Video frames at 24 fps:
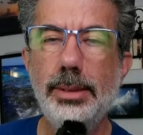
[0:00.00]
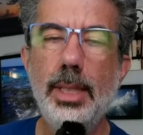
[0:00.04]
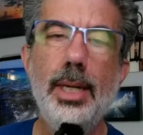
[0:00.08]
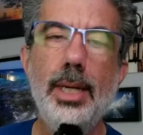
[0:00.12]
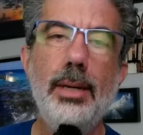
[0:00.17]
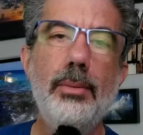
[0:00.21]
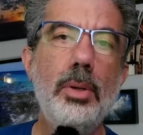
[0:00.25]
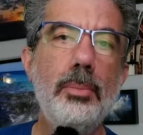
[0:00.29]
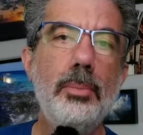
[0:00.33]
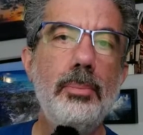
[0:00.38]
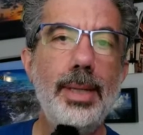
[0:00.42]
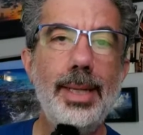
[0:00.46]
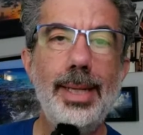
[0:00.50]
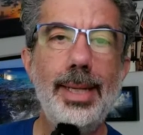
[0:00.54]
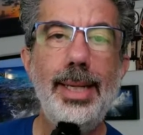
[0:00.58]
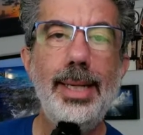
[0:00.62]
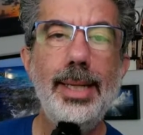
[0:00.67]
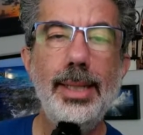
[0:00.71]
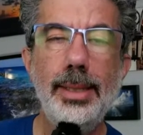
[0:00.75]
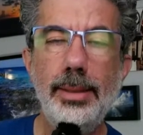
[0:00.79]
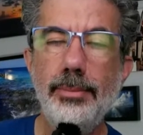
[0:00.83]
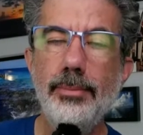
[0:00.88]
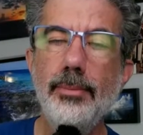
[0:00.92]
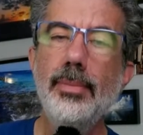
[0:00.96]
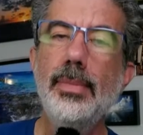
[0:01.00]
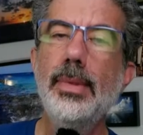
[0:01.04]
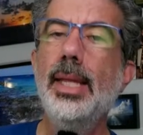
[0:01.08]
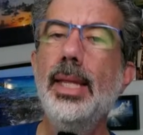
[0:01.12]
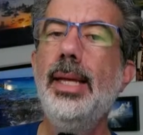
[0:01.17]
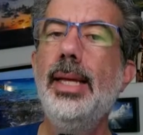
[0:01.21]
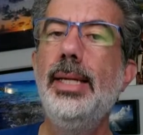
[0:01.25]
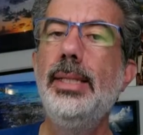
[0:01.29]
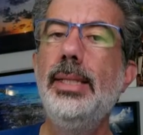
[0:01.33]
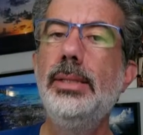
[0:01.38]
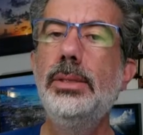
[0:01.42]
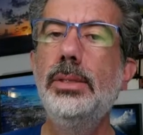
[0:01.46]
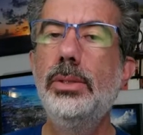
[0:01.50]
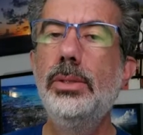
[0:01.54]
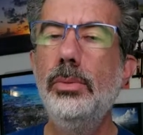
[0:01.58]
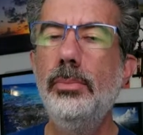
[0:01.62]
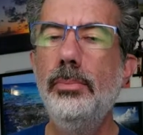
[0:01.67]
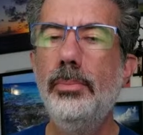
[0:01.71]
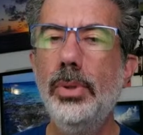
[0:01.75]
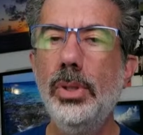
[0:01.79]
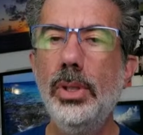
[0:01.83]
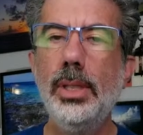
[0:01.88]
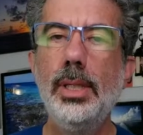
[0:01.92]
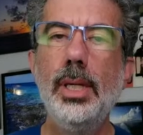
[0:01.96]
Our plan is to
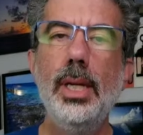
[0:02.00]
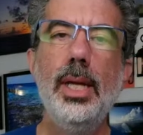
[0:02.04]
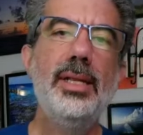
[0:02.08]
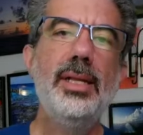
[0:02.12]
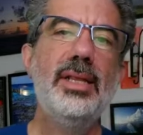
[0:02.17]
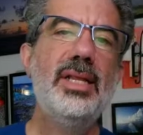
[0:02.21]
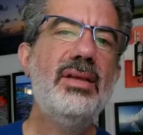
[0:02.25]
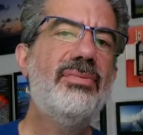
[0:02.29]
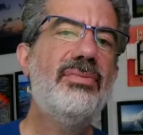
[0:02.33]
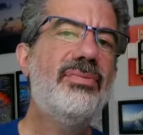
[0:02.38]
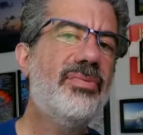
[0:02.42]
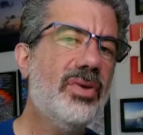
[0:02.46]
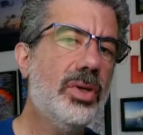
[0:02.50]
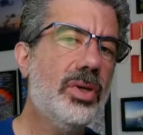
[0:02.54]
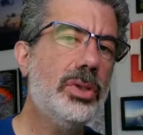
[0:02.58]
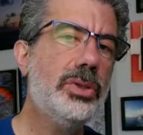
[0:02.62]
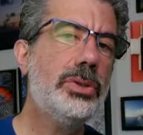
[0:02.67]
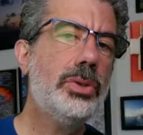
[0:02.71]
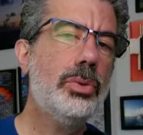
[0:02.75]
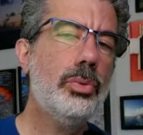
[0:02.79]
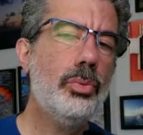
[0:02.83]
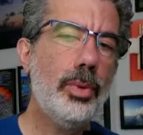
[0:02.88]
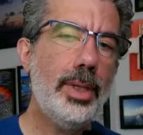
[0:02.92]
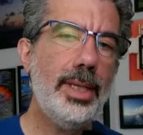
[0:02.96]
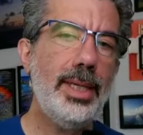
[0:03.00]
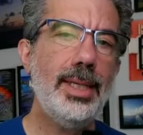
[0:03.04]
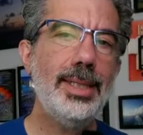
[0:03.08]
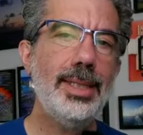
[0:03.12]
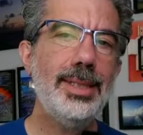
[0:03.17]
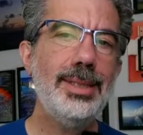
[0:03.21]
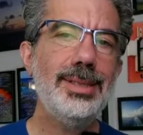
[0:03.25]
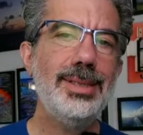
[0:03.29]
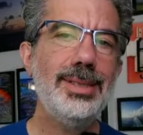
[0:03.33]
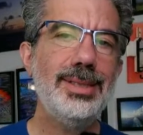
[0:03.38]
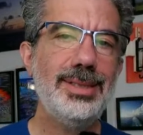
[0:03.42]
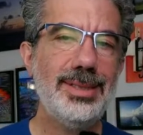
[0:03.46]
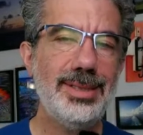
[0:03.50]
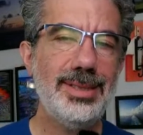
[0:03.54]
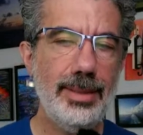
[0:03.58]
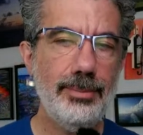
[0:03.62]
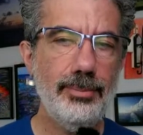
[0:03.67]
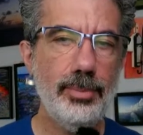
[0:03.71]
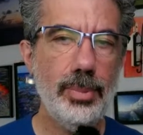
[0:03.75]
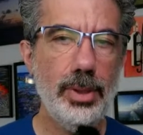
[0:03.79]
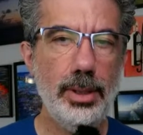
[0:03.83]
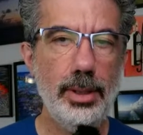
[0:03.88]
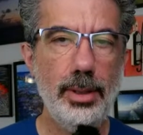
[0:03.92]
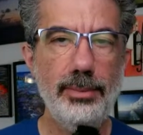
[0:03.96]
book the first week in
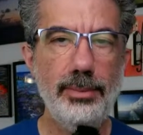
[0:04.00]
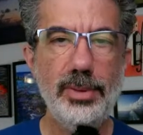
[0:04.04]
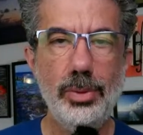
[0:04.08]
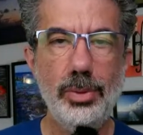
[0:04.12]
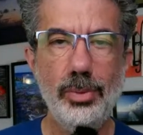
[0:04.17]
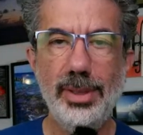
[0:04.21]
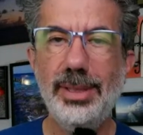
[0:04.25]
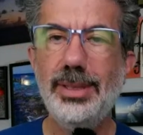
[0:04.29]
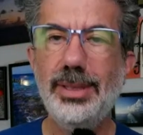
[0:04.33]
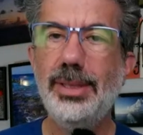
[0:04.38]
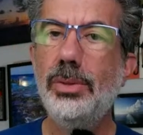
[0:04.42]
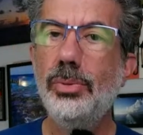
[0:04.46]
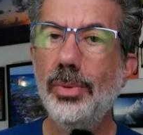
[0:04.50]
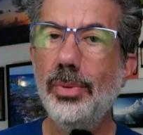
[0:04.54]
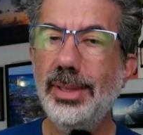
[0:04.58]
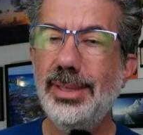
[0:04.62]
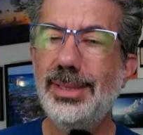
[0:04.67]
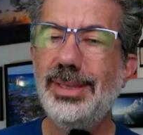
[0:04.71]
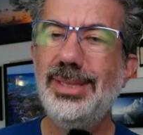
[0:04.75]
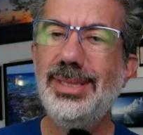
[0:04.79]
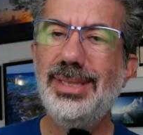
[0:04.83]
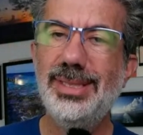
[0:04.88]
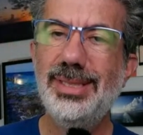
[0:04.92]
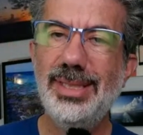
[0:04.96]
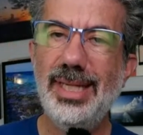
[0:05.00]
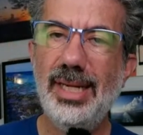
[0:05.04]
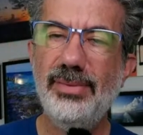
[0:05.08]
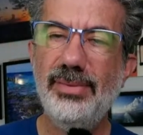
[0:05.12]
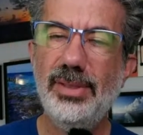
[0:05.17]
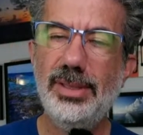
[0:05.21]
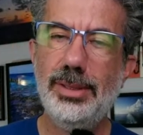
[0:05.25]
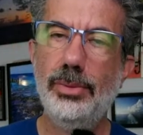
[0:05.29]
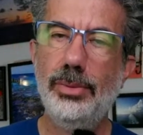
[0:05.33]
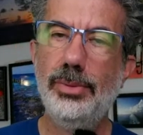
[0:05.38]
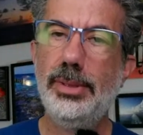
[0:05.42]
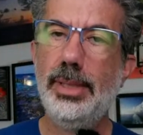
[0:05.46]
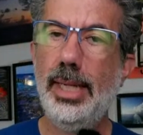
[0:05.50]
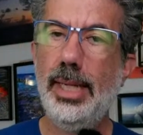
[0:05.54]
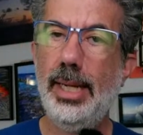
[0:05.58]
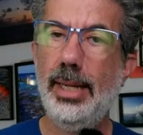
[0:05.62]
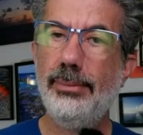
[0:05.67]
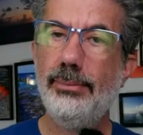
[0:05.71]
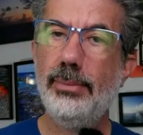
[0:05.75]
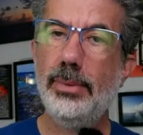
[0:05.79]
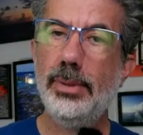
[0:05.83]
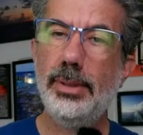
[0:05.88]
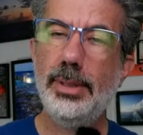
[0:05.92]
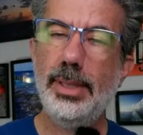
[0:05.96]
December of 2027. So it's
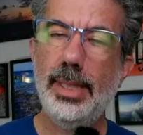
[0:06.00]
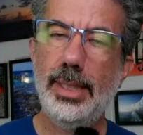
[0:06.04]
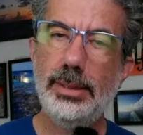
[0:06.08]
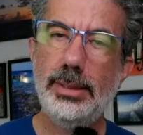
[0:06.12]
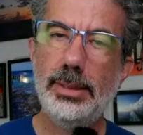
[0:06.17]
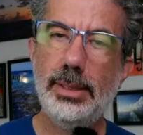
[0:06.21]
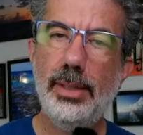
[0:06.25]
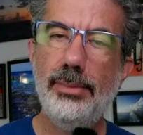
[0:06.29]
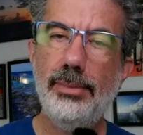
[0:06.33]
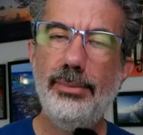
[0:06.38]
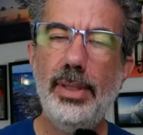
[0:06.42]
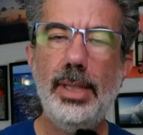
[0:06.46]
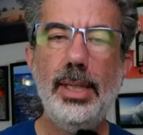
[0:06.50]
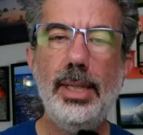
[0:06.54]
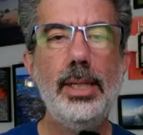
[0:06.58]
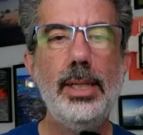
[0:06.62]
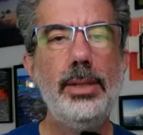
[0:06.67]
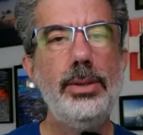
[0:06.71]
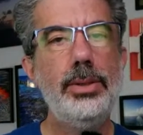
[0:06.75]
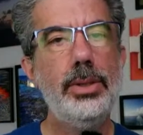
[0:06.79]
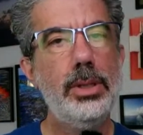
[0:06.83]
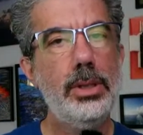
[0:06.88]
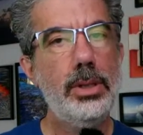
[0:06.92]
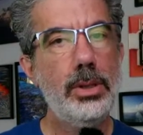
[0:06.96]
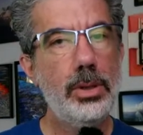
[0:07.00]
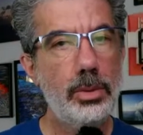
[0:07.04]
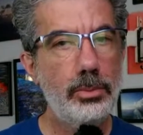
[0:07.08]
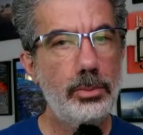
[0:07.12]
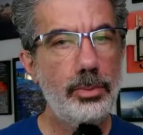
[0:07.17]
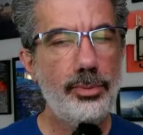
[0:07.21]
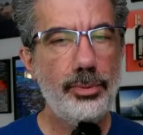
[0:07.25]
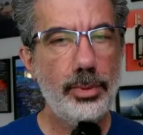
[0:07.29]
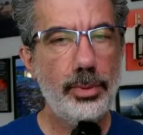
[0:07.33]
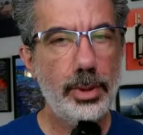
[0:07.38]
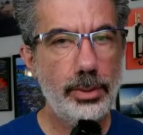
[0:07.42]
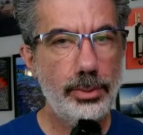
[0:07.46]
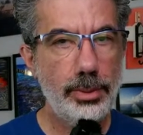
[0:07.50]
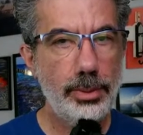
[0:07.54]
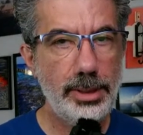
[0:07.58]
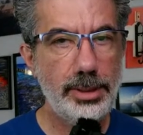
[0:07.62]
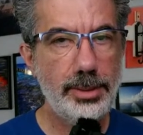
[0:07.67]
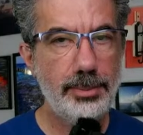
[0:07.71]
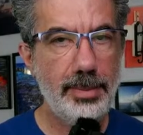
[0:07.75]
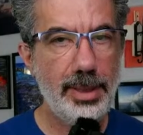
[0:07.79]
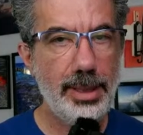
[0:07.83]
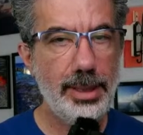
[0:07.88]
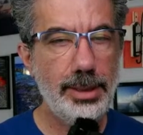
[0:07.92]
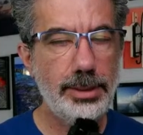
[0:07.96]
after Thanksgiving and you're home for
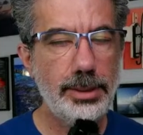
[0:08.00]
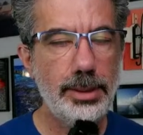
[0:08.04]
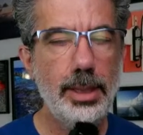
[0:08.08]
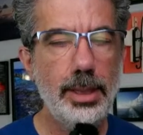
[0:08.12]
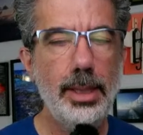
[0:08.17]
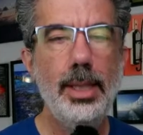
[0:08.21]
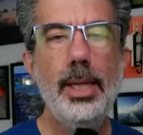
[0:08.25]
Christmas.